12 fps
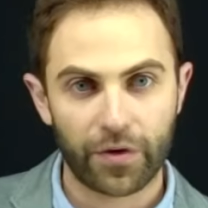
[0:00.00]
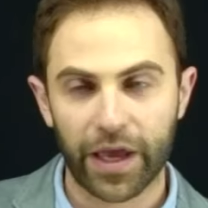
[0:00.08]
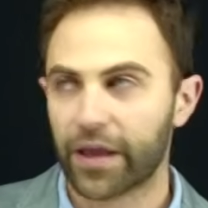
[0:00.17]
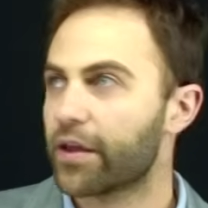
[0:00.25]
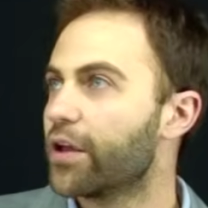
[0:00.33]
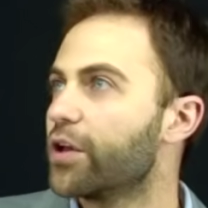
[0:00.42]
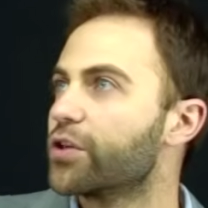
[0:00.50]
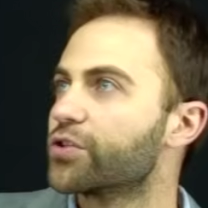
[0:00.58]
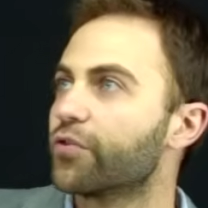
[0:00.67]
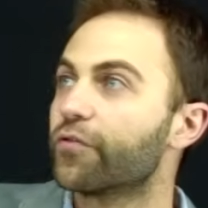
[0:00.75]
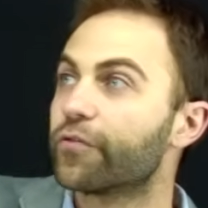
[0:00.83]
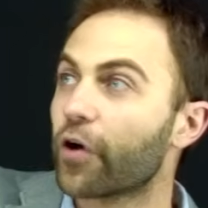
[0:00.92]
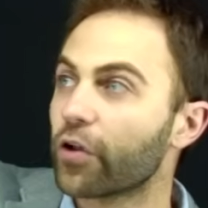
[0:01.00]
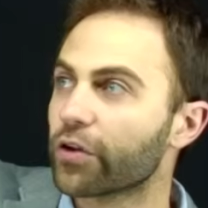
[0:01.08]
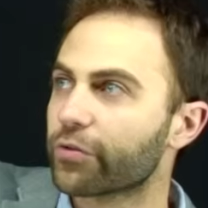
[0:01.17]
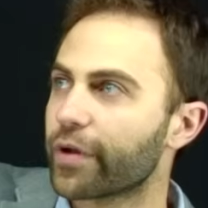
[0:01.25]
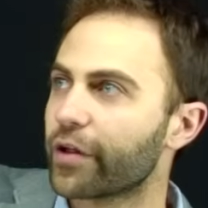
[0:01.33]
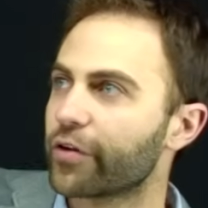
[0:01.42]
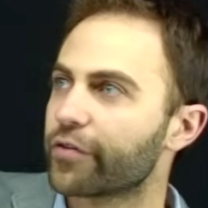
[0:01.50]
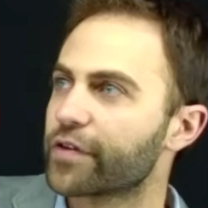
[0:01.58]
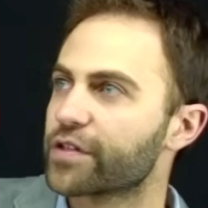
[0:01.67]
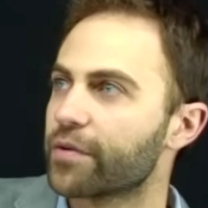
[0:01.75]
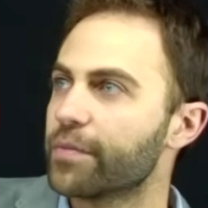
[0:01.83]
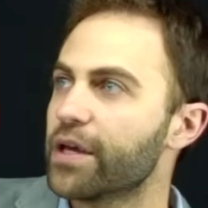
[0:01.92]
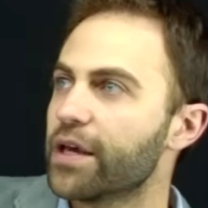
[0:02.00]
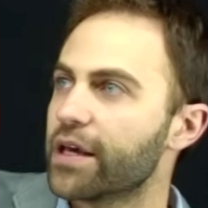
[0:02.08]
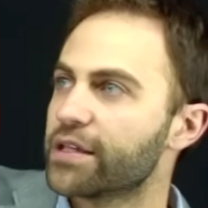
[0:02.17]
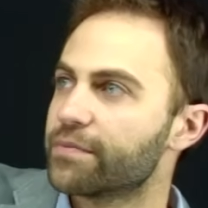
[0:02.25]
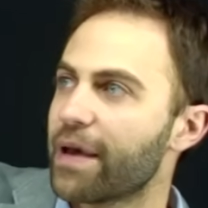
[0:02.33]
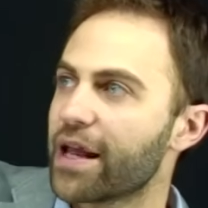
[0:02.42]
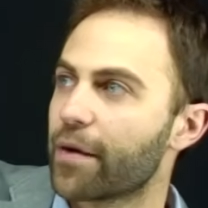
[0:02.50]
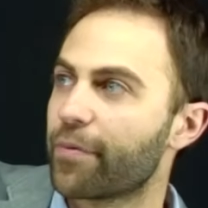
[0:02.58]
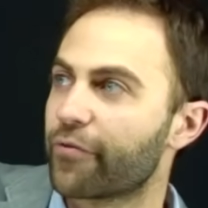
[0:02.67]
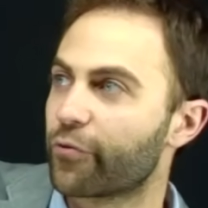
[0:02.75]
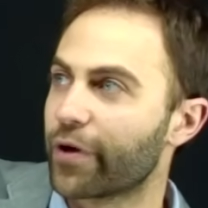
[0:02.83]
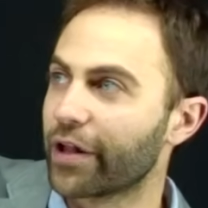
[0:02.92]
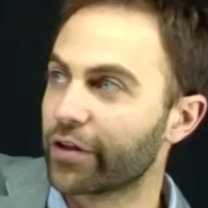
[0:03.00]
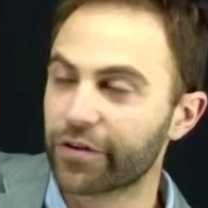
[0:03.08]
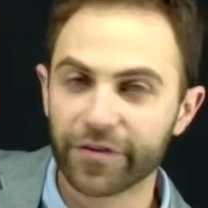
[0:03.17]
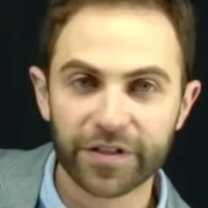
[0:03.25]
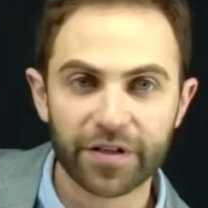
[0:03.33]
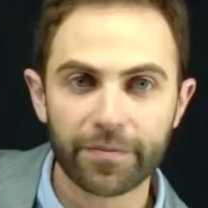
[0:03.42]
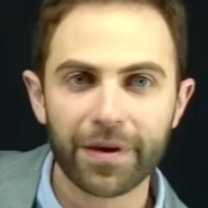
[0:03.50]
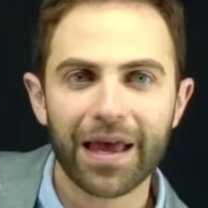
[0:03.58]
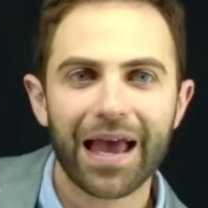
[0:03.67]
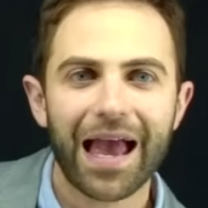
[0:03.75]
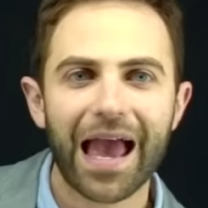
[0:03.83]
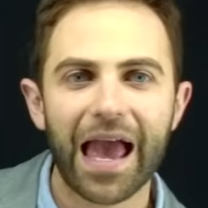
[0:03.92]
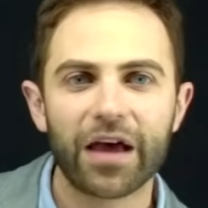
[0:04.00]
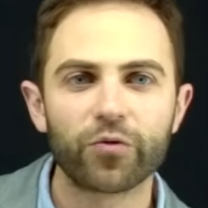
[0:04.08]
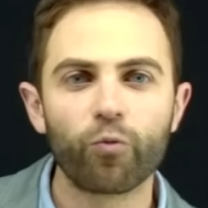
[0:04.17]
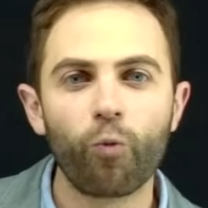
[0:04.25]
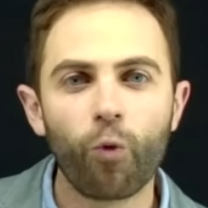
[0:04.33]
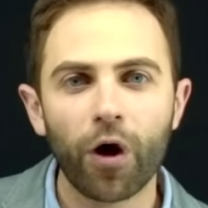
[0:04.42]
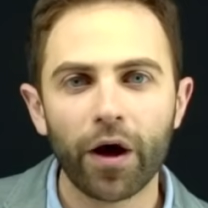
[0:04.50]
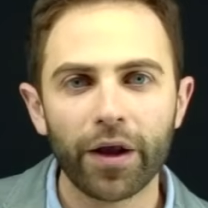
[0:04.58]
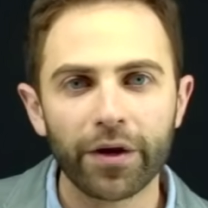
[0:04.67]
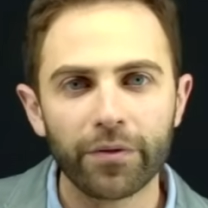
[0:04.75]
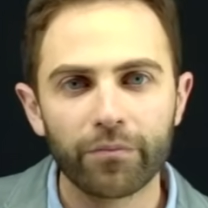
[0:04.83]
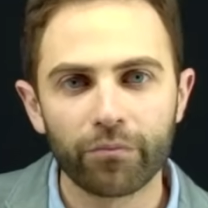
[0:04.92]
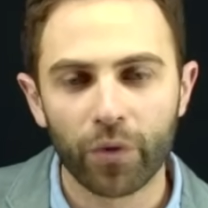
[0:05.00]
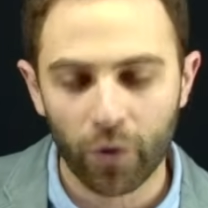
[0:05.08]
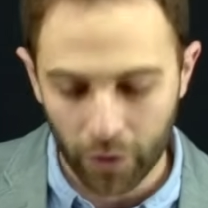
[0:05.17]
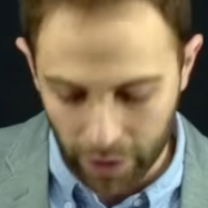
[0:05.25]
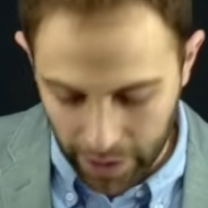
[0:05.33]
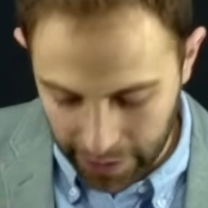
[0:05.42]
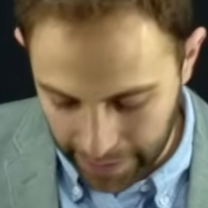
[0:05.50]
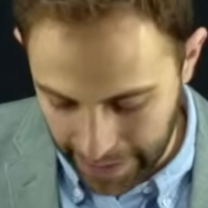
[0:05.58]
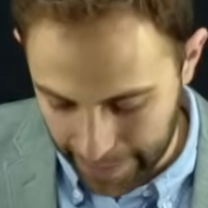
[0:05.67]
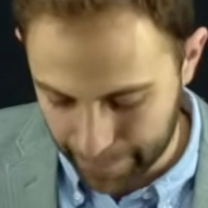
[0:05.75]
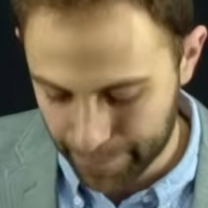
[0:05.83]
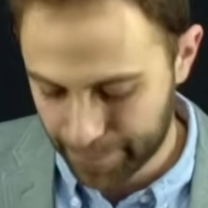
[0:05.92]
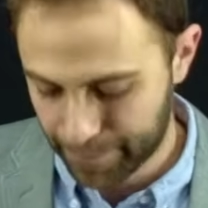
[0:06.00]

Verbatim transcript: Okay, so vulgar relativism is made up of relativism and one more claim.